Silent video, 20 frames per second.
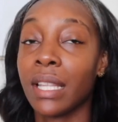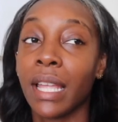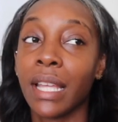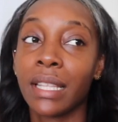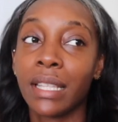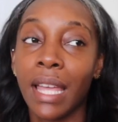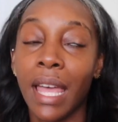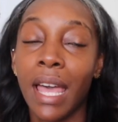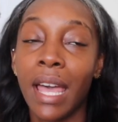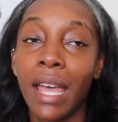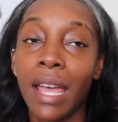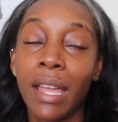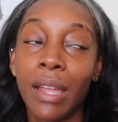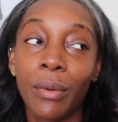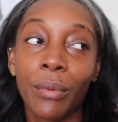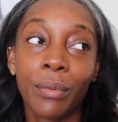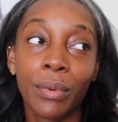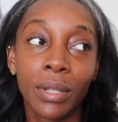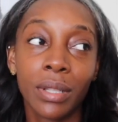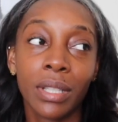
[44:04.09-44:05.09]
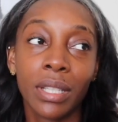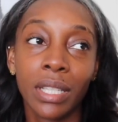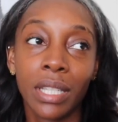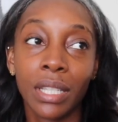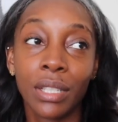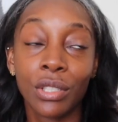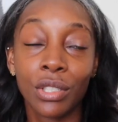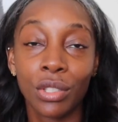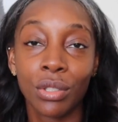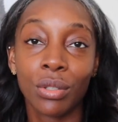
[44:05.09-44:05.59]
Like I really
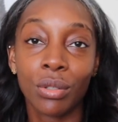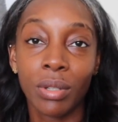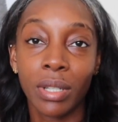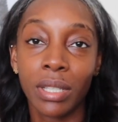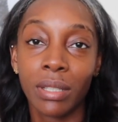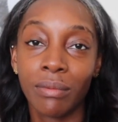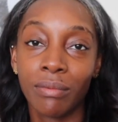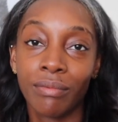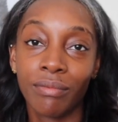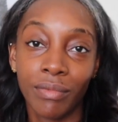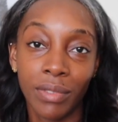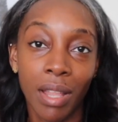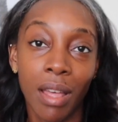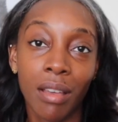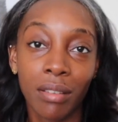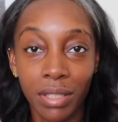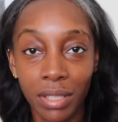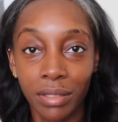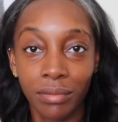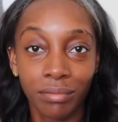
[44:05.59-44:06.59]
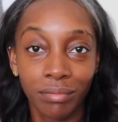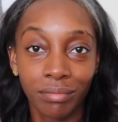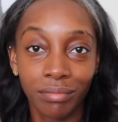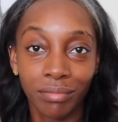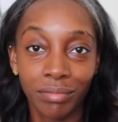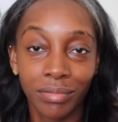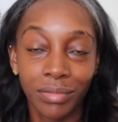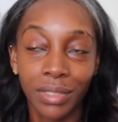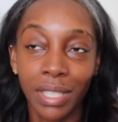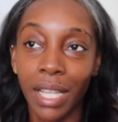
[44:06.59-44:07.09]
enjoy vlogging.
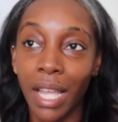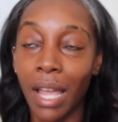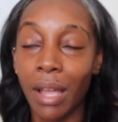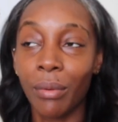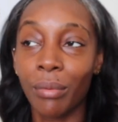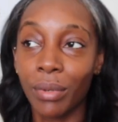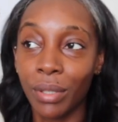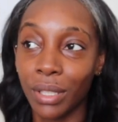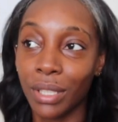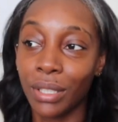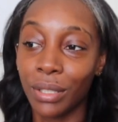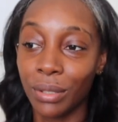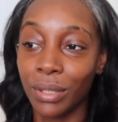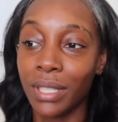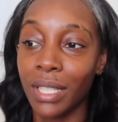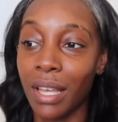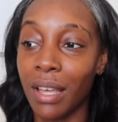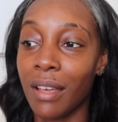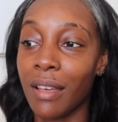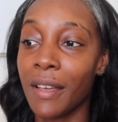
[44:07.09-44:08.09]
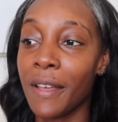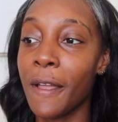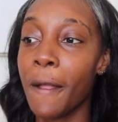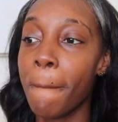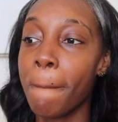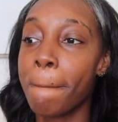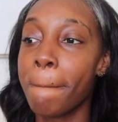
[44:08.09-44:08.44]
Like I really do, y'all.